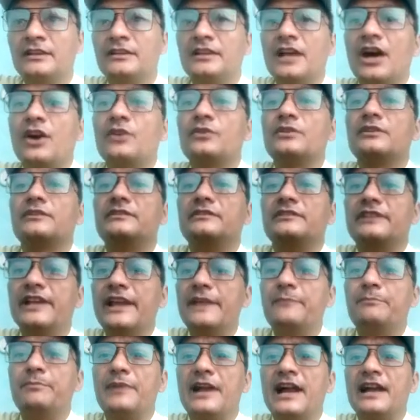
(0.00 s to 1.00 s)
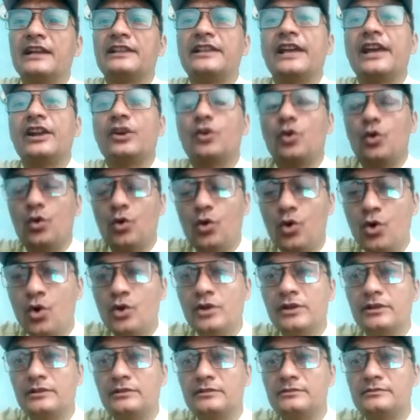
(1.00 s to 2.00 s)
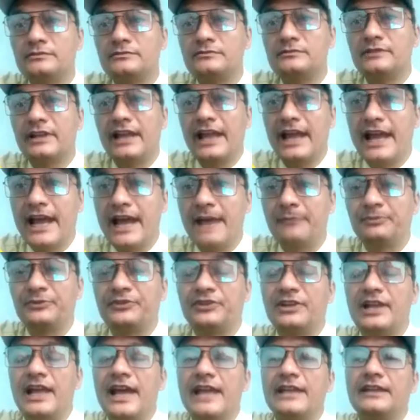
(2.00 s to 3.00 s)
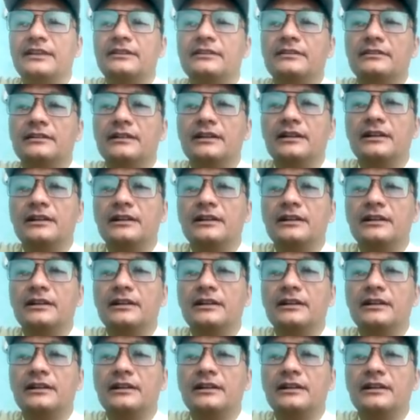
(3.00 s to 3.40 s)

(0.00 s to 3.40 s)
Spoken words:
Now they plan their own apps like